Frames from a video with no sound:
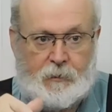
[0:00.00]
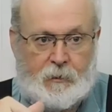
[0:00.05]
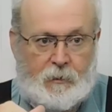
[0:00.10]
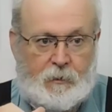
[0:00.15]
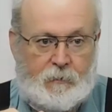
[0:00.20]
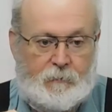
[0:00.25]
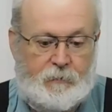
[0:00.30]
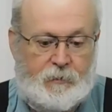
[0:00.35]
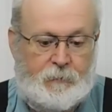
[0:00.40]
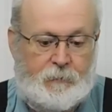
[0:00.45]

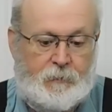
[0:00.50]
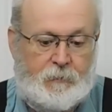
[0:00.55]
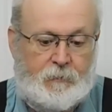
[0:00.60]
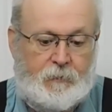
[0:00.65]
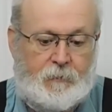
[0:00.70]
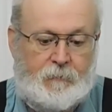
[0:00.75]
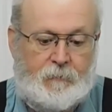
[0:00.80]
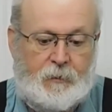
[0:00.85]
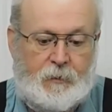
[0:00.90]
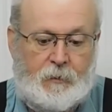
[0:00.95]
along with me
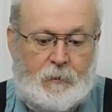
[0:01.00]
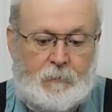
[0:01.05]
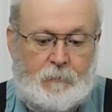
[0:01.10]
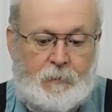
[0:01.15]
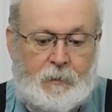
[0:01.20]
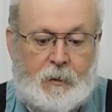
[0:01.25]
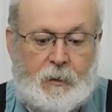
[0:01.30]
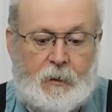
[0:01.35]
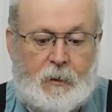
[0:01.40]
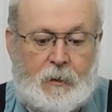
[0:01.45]
wherever I go.
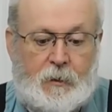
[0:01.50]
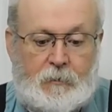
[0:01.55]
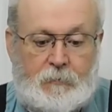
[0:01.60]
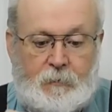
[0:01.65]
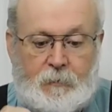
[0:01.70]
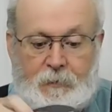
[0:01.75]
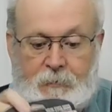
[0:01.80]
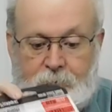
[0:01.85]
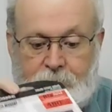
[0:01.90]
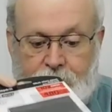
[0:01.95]

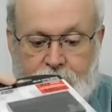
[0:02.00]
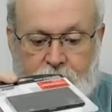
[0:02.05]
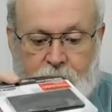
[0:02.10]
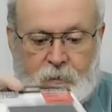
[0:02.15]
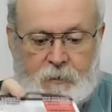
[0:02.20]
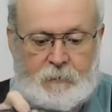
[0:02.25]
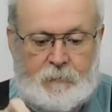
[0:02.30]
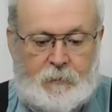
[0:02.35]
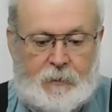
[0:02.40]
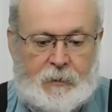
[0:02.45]
All right, so
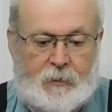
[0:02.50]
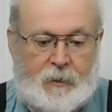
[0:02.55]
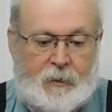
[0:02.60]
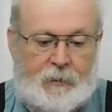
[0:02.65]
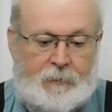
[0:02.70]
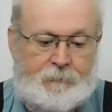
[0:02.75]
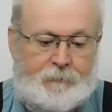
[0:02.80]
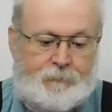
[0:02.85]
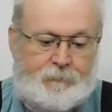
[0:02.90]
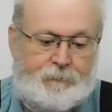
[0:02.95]
that's what I got,